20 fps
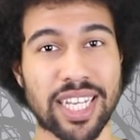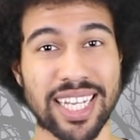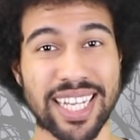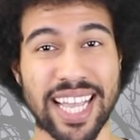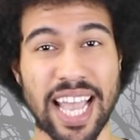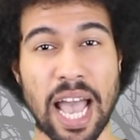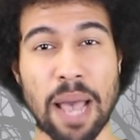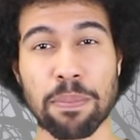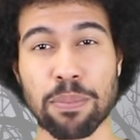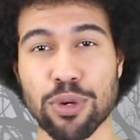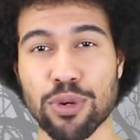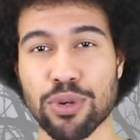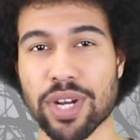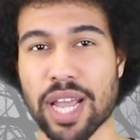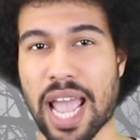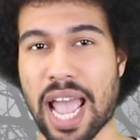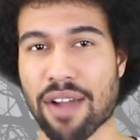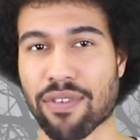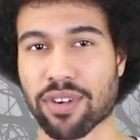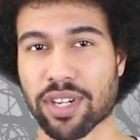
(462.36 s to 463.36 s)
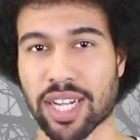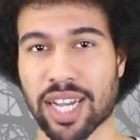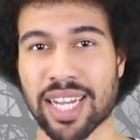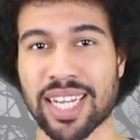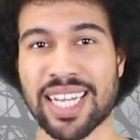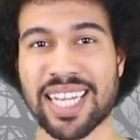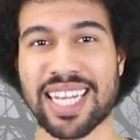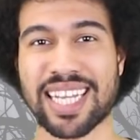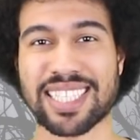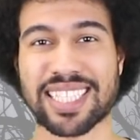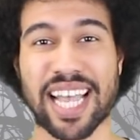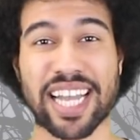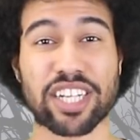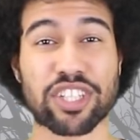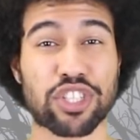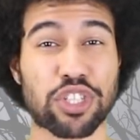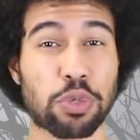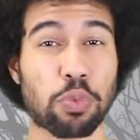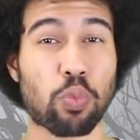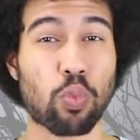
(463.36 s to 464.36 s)
in Gabon, Africa, is
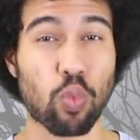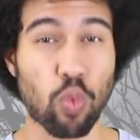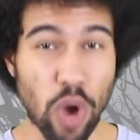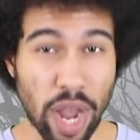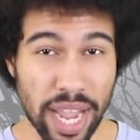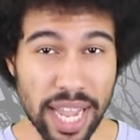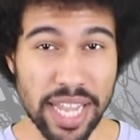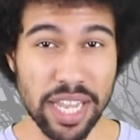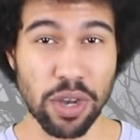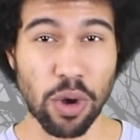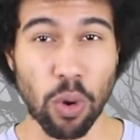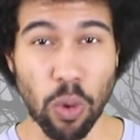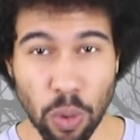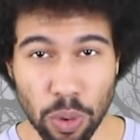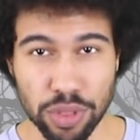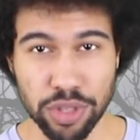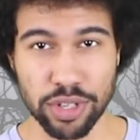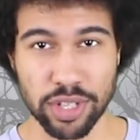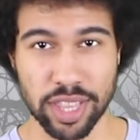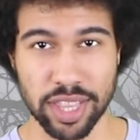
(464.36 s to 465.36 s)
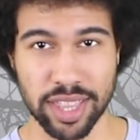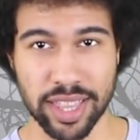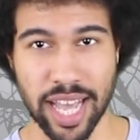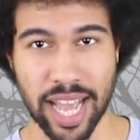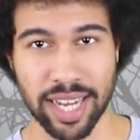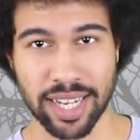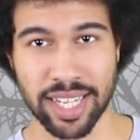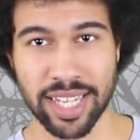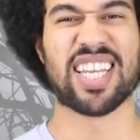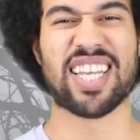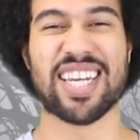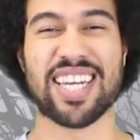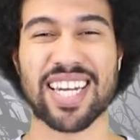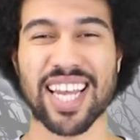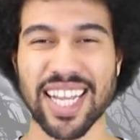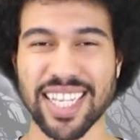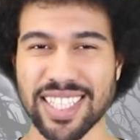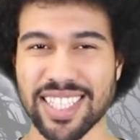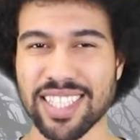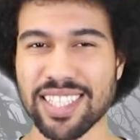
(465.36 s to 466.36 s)
actually way older than that. In
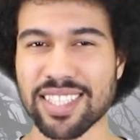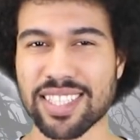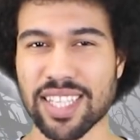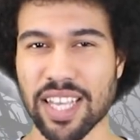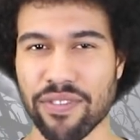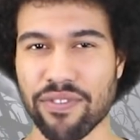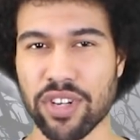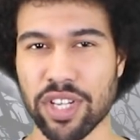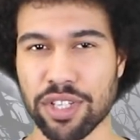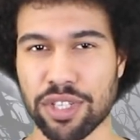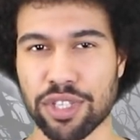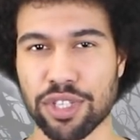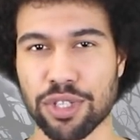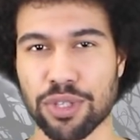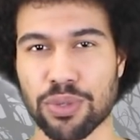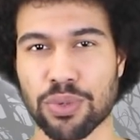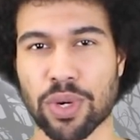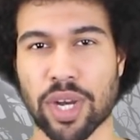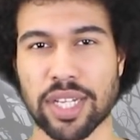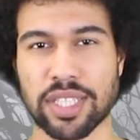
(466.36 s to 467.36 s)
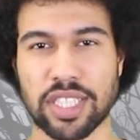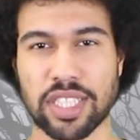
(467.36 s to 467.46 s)
1972, a